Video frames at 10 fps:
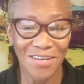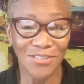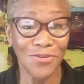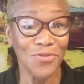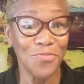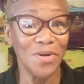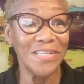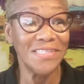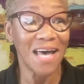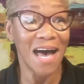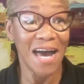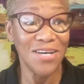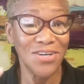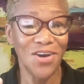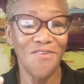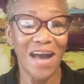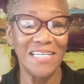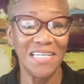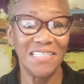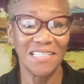So the ones I know I need